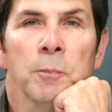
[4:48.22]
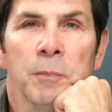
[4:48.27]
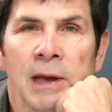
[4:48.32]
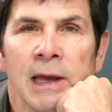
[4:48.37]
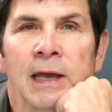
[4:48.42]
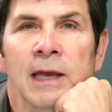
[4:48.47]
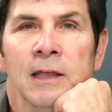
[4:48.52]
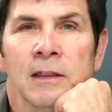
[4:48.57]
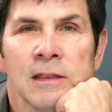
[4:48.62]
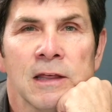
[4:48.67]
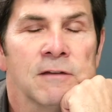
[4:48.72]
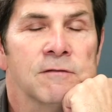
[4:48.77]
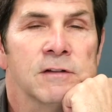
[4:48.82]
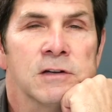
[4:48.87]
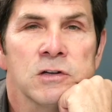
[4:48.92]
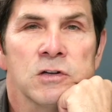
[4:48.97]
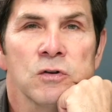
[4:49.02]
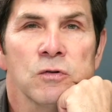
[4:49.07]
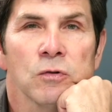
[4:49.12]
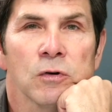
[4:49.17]
pain they've
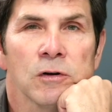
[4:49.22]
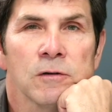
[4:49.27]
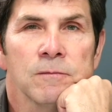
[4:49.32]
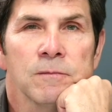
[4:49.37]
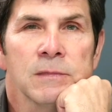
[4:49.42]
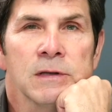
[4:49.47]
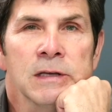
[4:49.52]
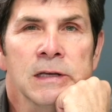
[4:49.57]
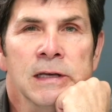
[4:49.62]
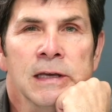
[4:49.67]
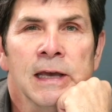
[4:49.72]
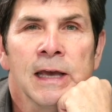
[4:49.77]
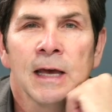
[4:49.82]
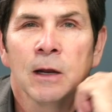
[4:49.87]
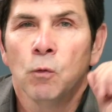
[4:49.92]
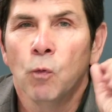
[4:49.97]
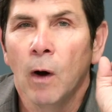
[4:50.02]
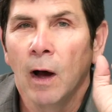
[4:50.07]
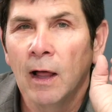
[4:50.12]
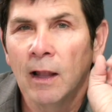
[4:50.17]
endured.
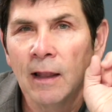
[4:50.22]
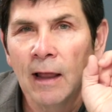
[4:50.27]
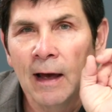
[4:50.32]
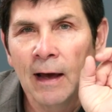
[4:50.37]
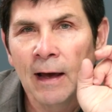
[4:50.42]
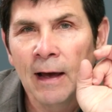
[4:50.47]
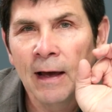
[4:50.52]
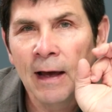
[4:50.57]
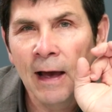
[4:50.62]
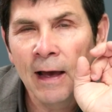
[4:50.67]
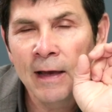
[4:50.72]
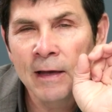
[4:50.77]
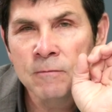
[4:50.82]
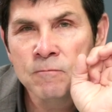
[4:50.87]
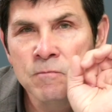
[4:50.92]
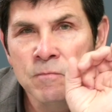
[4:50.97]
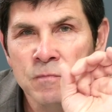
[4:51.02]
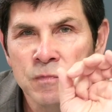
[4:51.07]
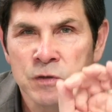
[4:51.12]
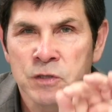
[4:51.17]
And while I
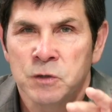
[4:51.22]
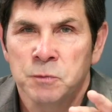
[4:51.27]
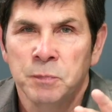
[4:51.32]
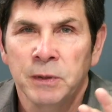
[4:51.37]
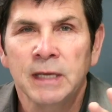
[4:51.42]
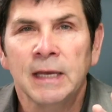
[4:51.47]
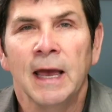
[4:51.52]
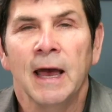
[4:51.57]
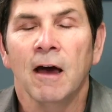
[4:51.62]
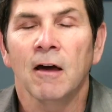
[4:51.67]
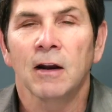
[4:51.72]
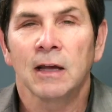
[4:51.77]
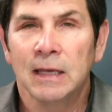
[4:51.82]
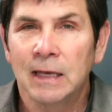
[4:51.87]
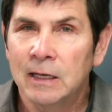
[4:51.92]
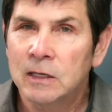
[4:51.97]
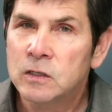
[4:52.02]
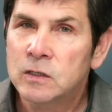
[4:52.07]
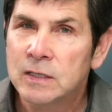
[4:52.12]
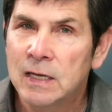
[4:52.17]
speak out
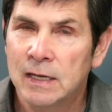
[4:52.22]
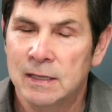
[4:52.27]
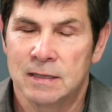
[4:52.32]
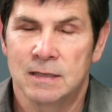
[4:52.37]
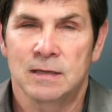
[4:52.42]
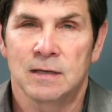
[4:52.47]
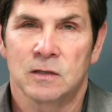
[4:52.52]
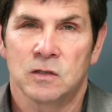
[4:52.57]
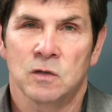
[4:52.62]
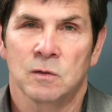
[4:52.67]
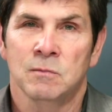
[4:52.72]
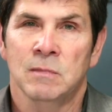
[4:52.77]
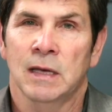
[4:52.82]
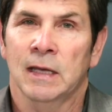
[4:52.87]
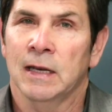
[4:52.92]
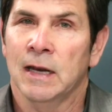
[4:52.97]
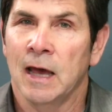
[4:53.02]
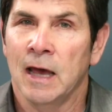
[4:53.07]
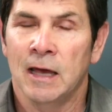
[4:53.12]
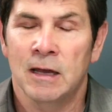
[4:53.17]
against atheism,
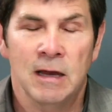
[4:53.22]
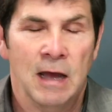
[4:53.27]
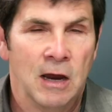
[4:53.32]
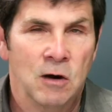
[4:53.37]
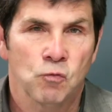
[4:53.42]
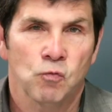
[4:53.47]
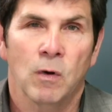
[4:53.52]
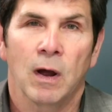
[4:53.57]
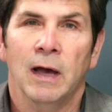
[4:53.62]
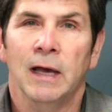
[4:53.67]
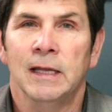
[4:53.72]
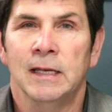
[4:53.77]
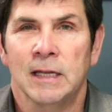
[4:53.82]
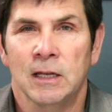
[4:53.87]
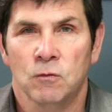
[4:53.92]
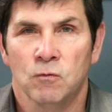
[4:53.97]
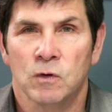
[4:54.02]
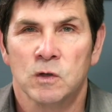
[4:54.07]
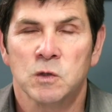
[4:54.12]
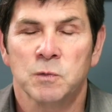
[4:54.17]
and I write
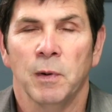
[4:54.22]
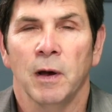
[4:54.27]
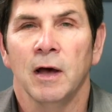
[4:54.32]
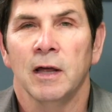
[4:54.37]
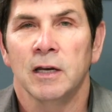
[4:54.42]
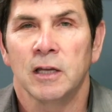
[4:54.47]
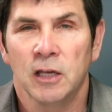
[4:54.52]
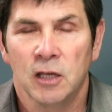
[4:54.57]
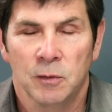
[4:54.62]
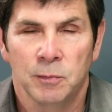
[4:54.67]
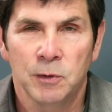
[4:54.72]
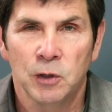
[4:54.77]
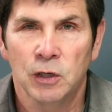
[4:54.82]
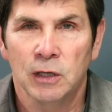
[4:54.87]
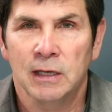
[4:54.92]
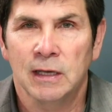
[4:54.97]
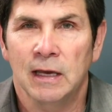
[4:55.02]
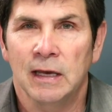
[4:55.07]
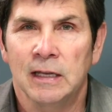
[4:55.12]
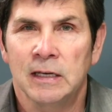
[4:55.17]
and respond and
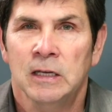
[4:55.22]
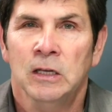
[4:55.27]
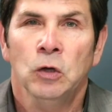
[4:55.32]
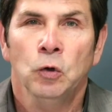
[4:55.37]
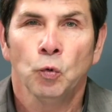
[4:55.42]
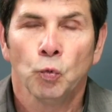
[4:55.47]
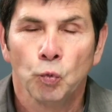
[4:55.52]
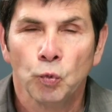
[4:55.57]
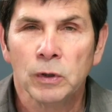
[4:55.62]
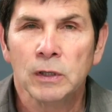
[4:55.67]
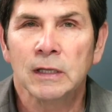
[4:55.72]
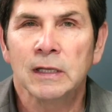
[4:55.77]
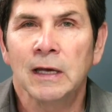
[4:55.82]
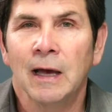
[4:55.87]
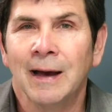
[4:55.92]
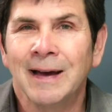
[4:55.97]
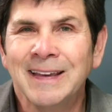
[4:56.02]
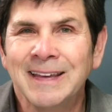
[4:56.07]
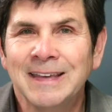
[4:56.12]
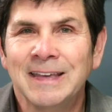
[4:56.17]
communicate really
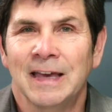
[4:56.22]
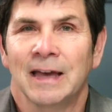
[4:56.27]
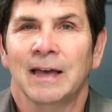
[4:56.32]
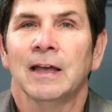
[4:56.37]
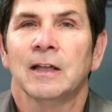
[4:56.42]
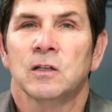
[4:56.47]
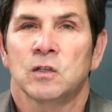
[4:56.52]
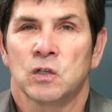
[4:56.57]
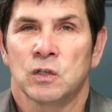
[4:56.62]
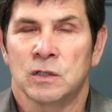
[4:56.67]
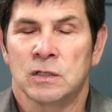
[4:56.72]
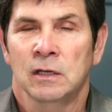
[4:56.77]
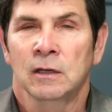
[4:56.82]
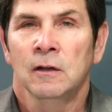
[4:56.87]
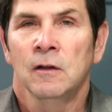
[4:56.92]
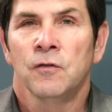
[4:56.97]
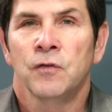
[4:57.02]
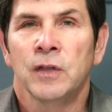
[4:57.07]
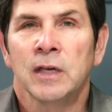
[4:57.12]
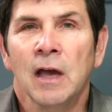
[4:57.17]
against
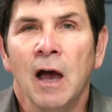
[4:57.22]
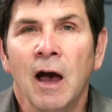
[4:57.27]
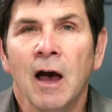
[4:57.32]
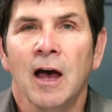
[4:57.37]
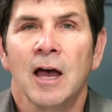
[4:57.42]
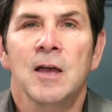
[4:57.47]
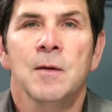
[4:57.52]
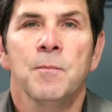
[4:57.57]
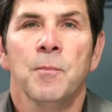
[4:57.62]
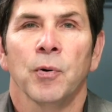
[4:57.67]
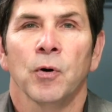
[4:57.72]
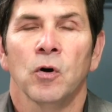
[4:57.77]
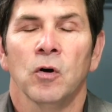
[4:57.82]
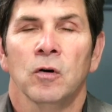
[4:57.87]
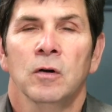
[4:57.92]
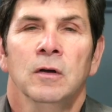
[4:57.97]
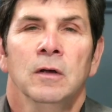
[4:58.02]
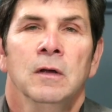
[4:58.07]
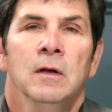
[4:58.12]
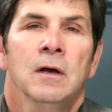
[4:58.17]
the
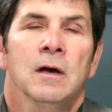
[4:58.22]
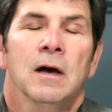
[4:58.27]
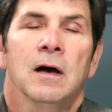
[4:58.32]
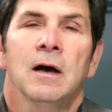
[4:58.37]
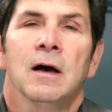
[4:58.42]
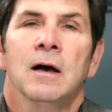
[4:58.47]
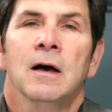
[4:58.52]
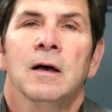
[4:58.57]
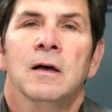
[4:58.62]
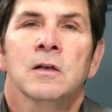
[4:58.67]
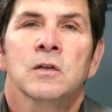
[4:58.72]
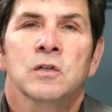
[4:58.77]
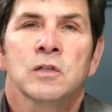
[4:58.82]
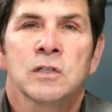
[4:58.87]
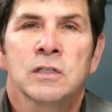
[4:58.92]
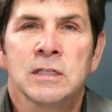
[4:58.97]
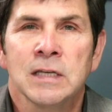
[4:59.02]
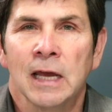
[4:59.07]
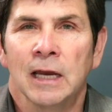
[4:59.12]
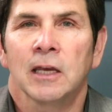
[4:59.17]
hyper
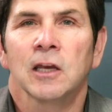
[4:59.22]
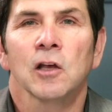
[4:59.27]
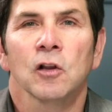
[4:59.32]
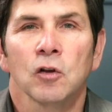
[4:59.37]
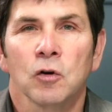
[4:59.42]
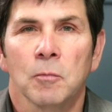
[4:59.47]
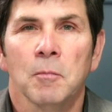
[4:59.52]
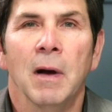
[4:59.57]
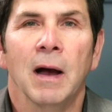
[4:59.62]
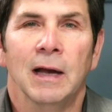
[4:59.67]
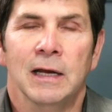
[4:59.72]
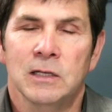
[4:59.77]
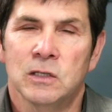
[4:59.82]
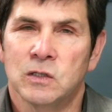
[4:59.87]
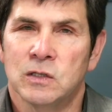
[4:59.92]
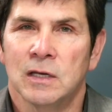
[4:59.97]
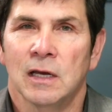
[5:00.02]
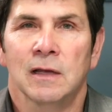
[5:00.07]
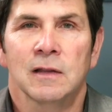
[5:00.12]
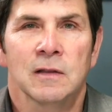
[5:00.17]
secular
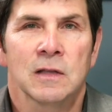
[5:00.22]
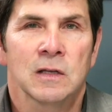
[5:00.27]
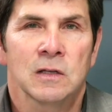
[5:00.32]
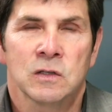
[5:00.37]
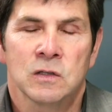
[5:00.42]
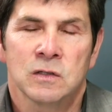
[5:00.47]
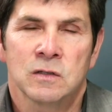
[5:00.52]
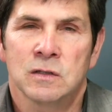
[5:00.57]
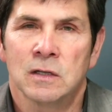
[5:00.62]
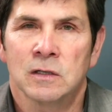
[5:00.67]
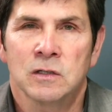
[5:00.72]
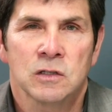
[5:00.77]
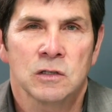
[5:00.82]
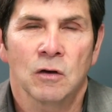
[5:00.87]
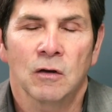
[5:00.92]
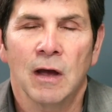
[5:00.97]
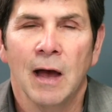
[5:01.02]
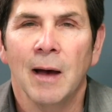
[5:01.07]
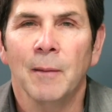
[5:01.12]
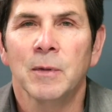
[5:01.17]
mindset that's so
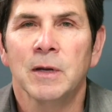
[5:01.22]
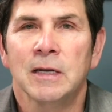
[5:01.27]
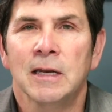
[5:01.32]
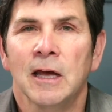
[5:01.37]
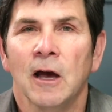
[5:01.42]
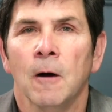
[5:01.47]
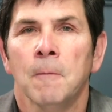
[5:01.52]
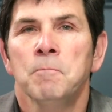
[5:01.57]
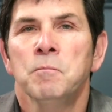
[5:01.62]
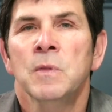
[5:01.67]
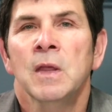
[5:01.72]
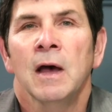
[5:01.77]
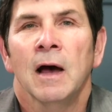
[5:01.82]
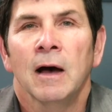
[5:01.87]
common now,